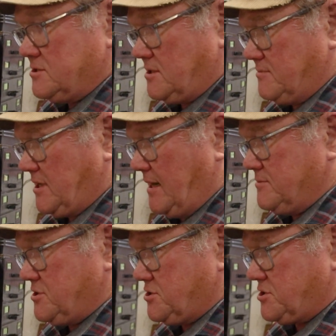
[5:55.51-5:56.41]

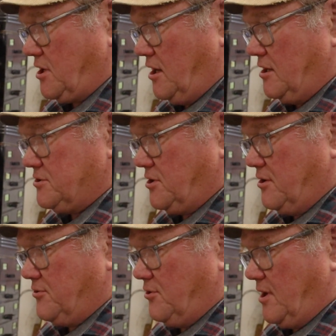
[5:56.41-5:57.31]
sometimes it's called,
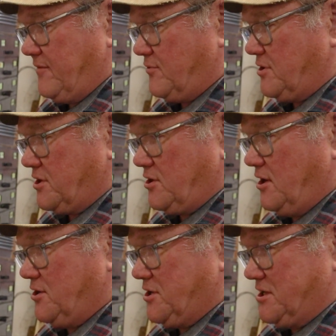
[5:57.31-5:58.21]
although I've heard it
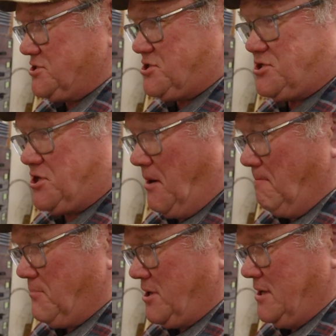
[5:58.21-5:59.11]
called a
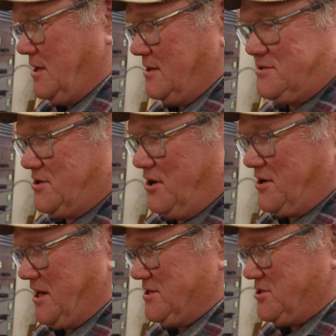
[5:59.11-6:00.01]
stump. There's all
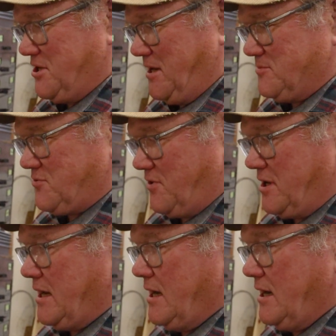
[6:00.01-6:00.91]
kinds of names for it.